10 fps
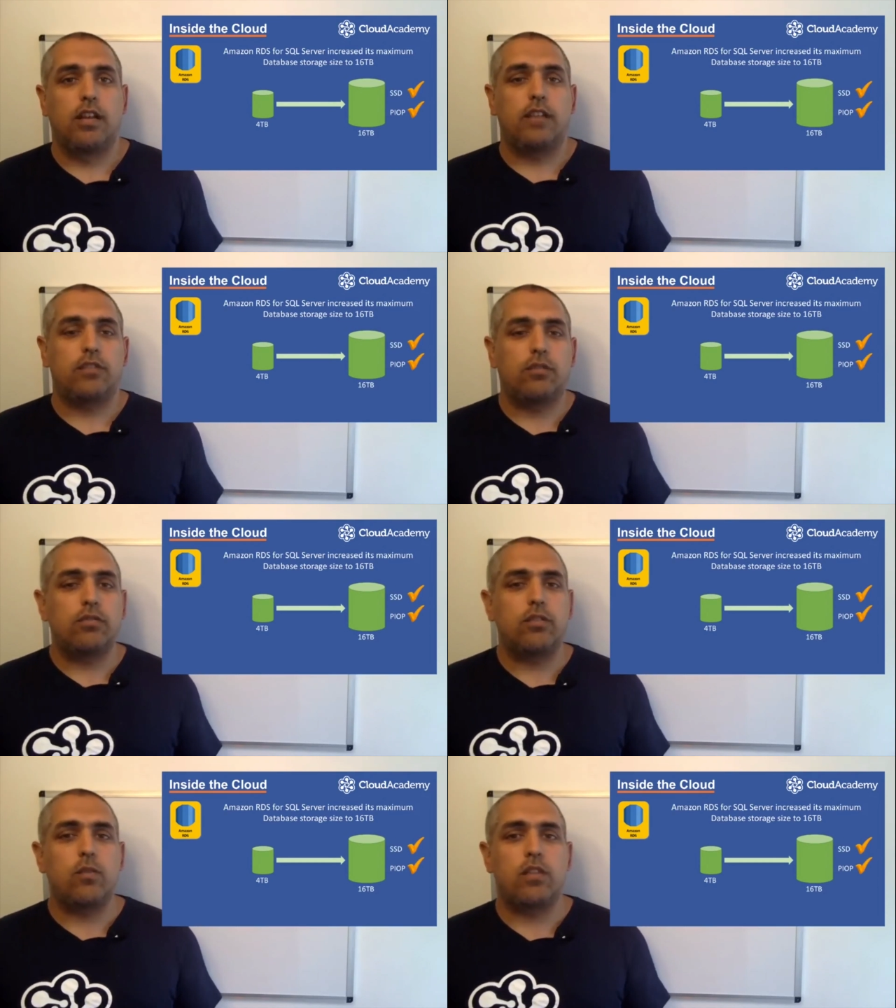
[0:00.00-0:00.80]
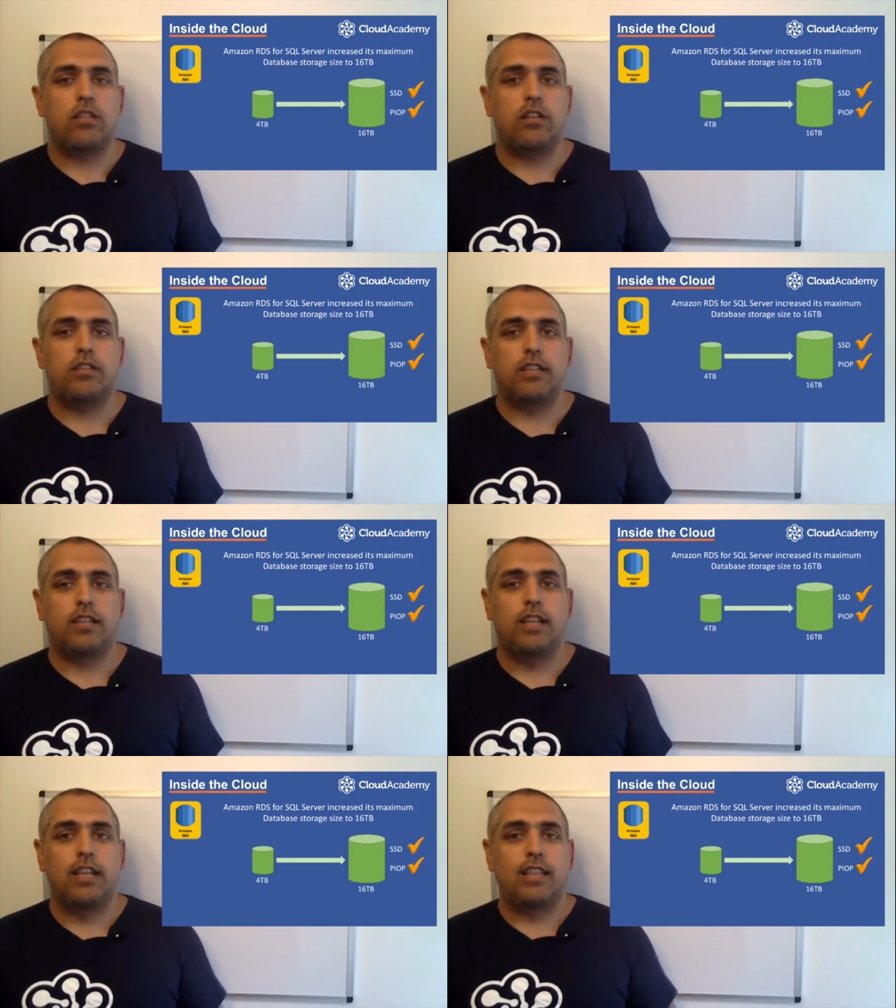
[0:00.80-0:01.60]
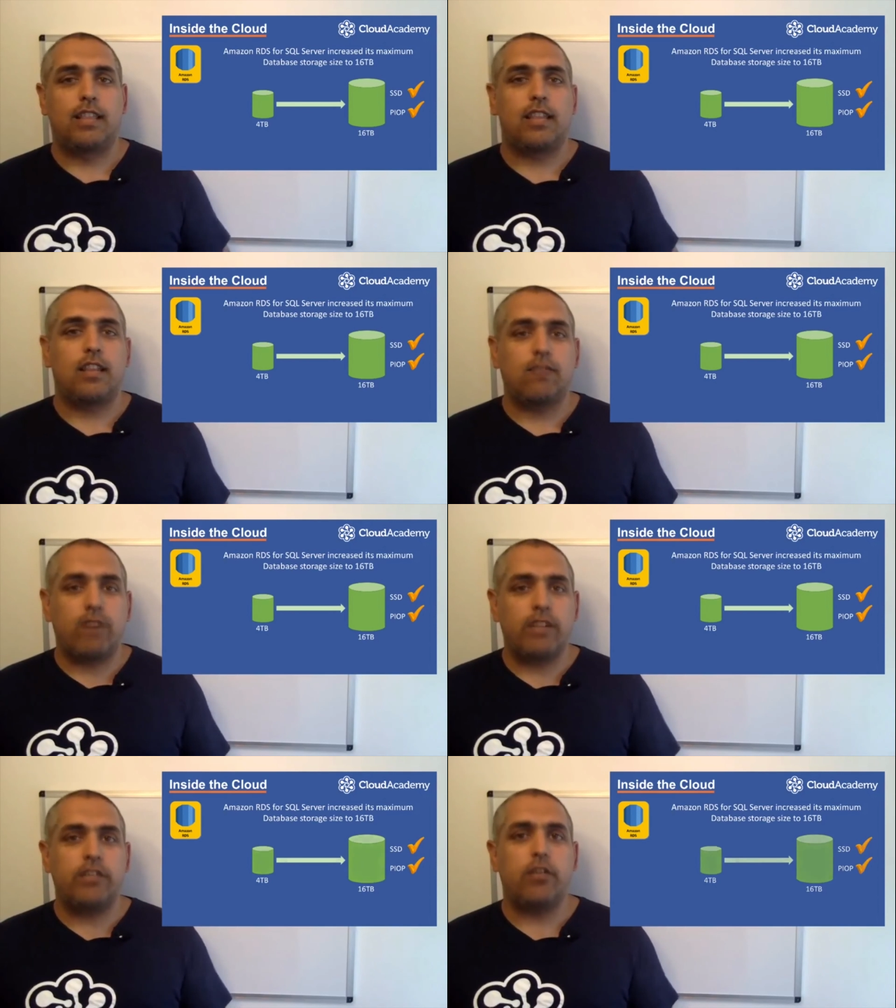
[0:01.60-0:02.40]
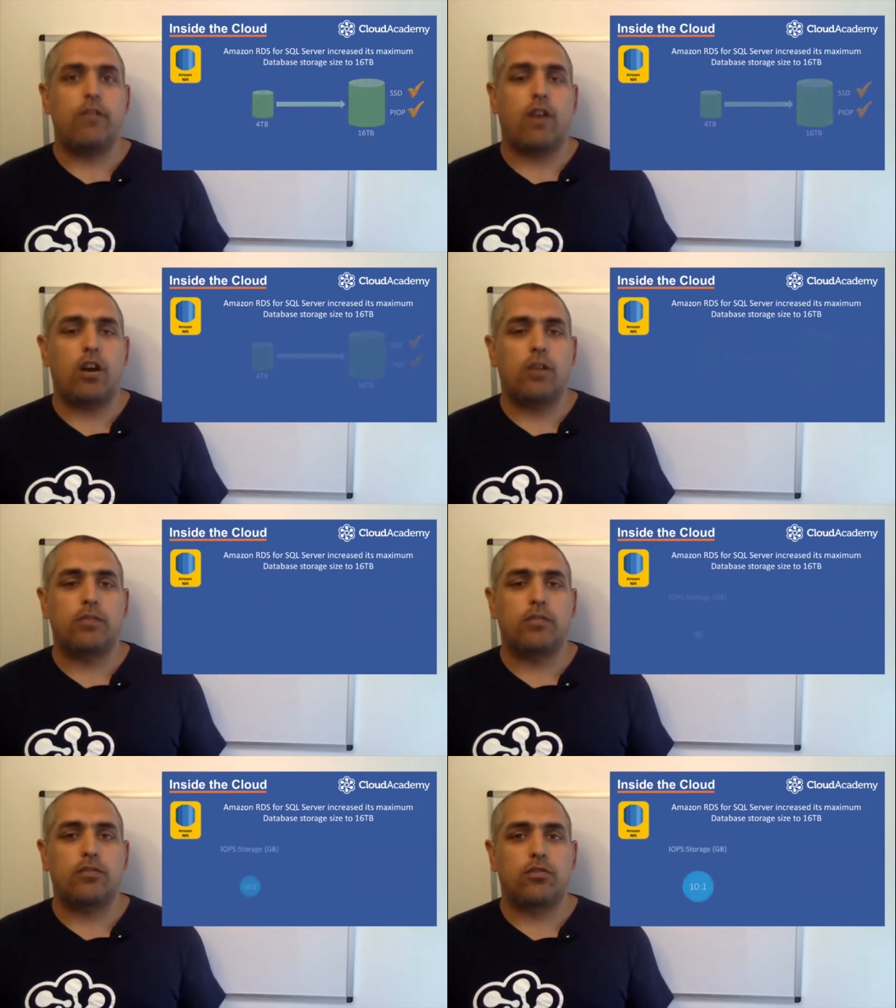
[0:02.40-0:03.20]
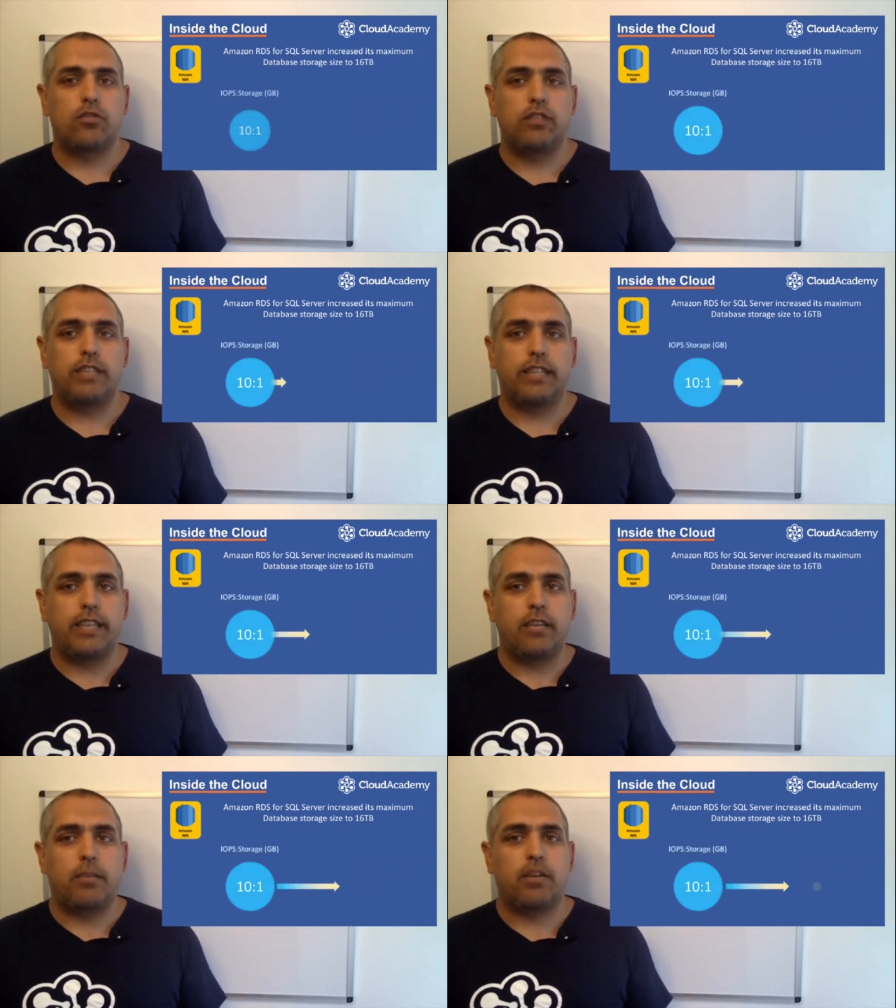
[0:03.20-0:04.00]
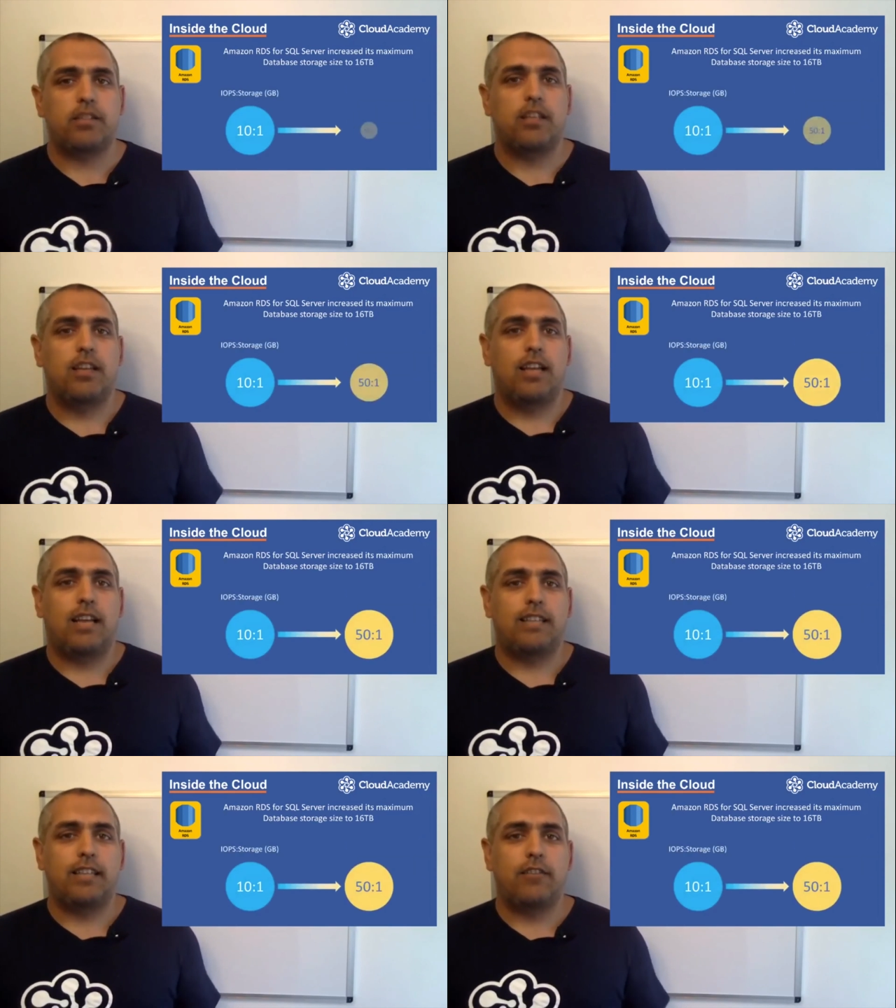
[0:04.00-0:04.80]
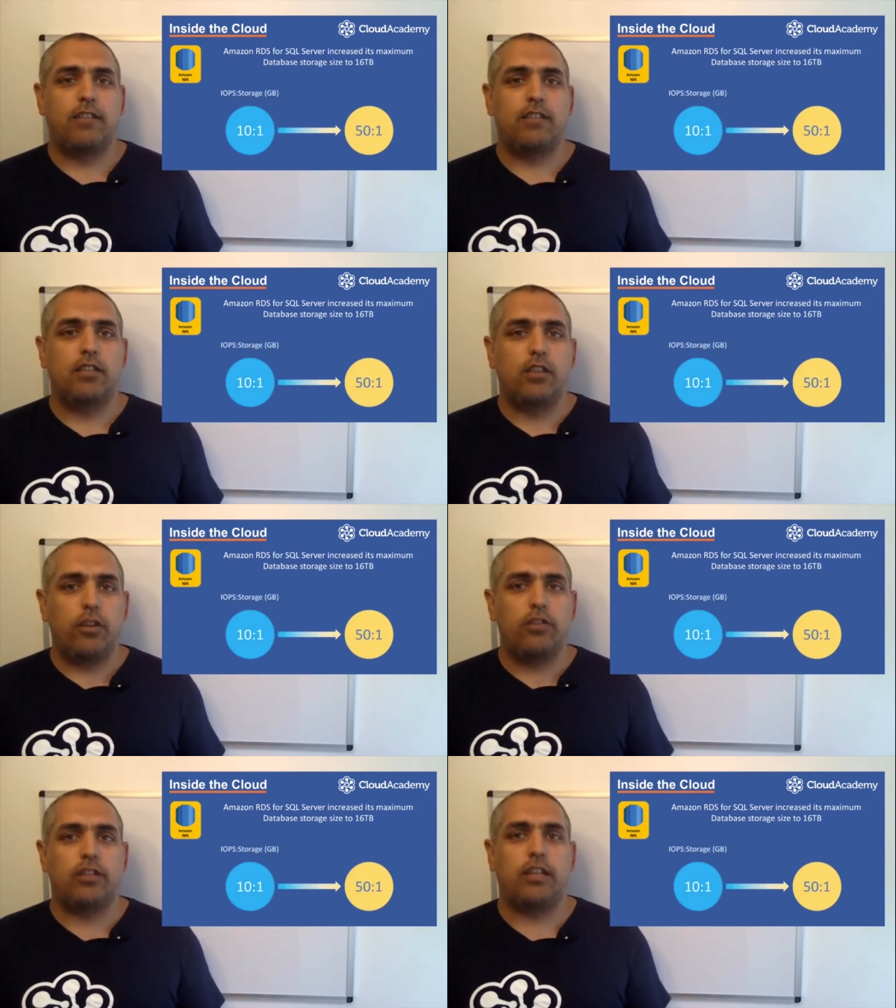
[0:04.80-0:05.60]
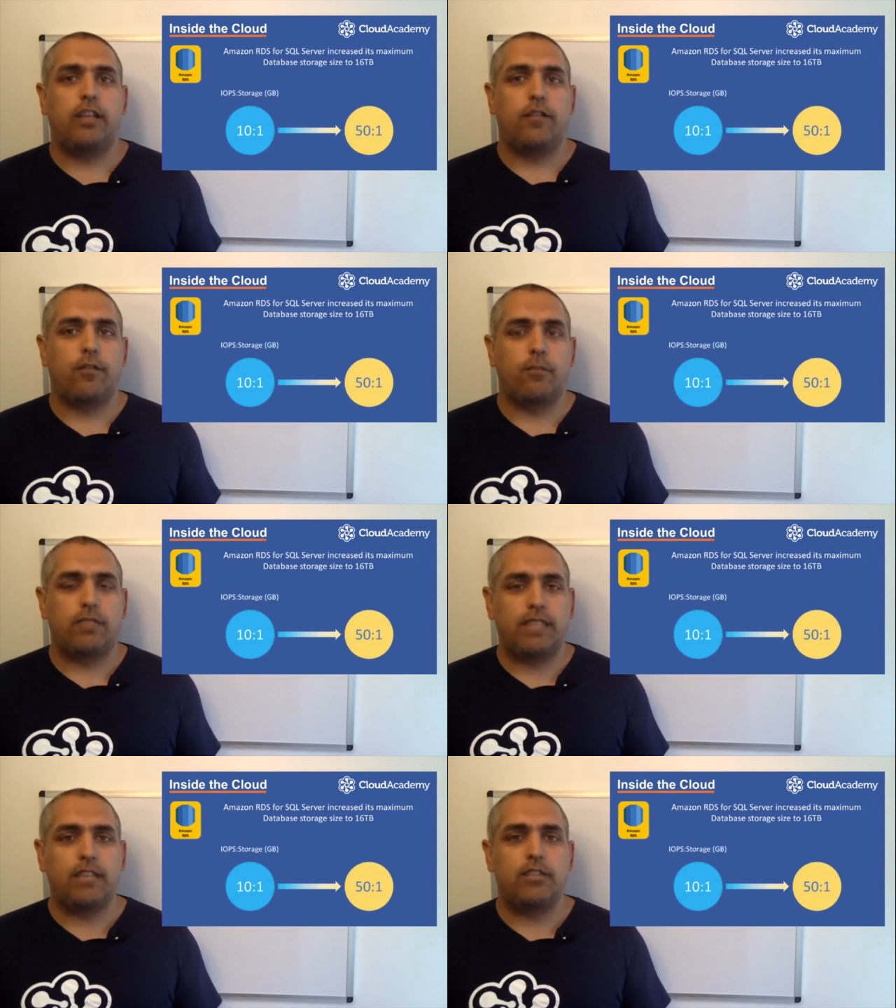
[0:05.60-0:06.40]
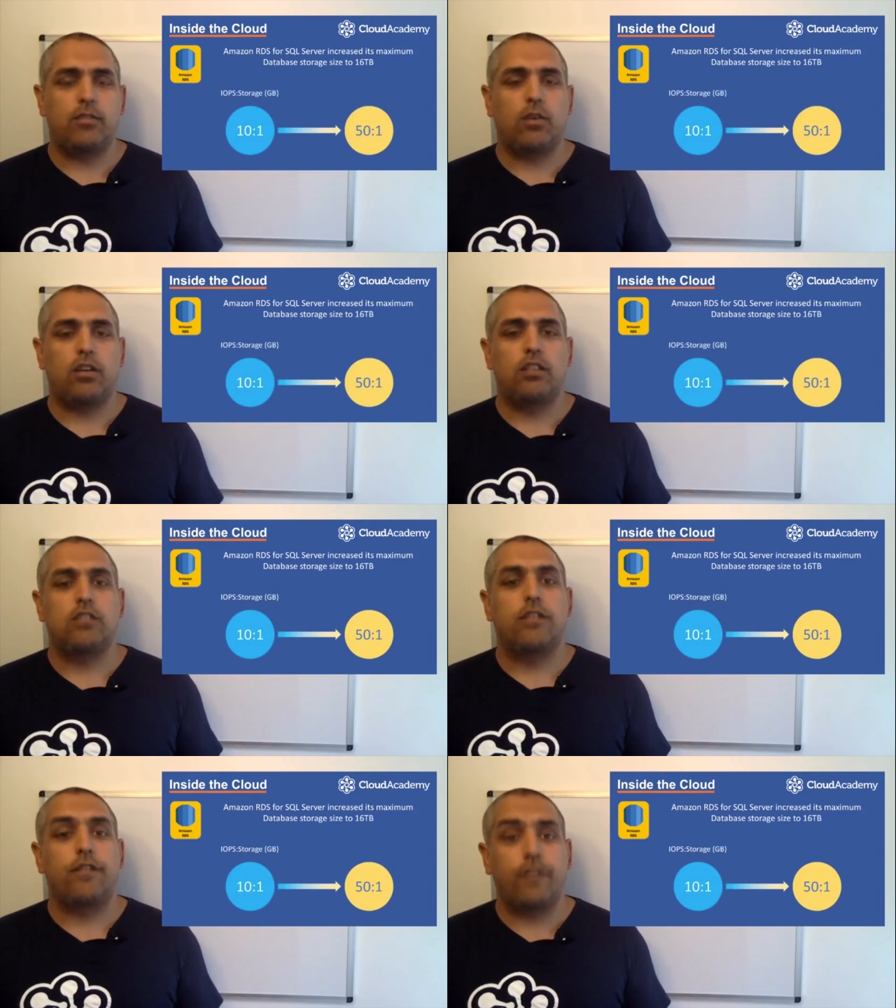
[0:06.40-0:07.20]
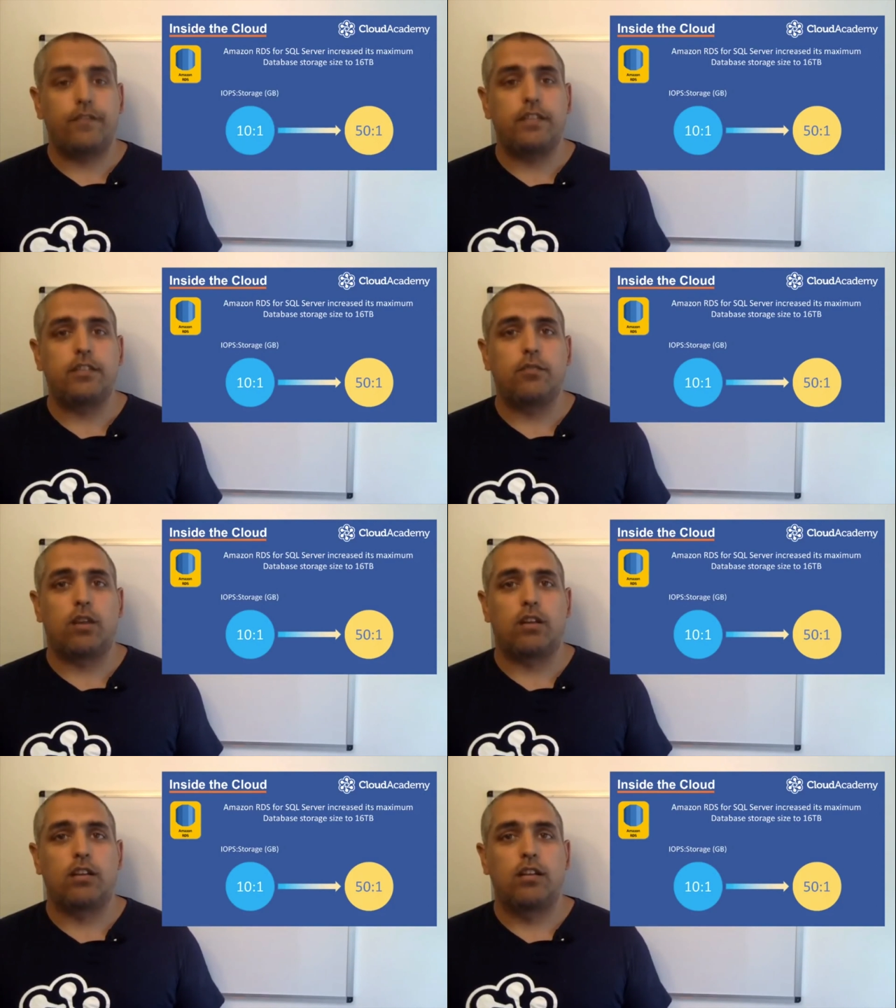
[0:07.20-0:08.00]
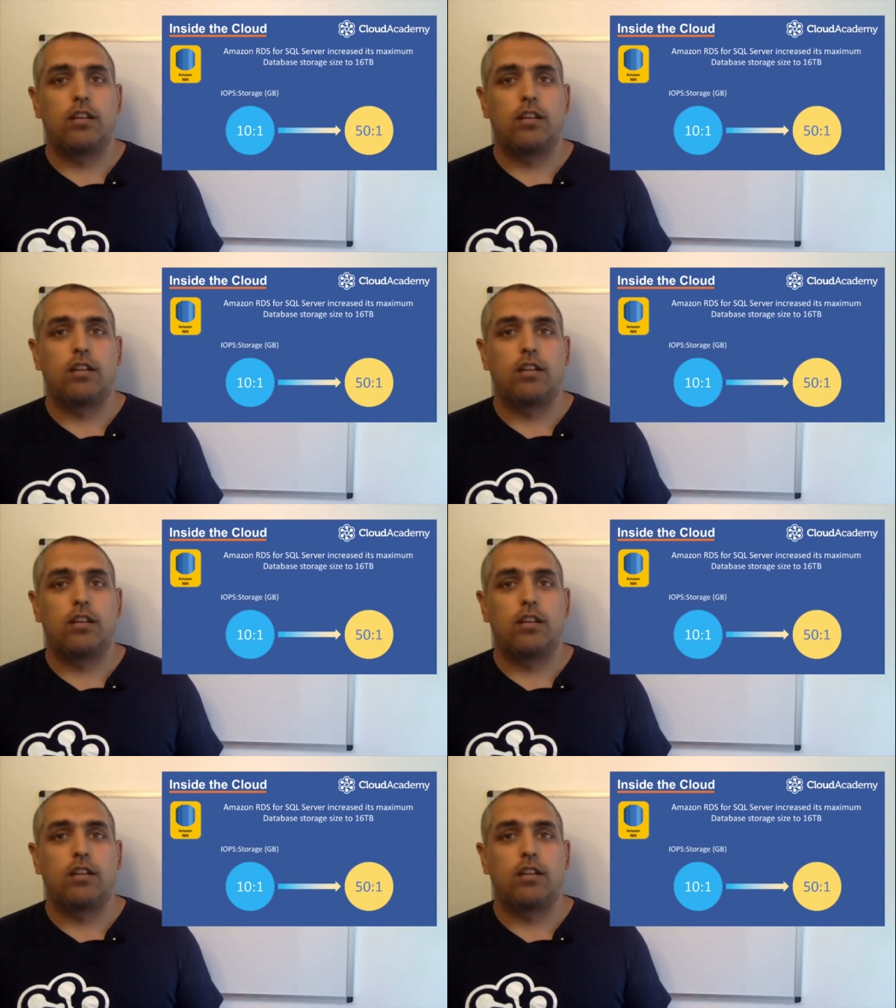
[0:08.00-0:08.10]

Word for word: It's also worth noting that the ratio of I O P S to storage in gigabytes has increased hugely from ten to one to fifty to one.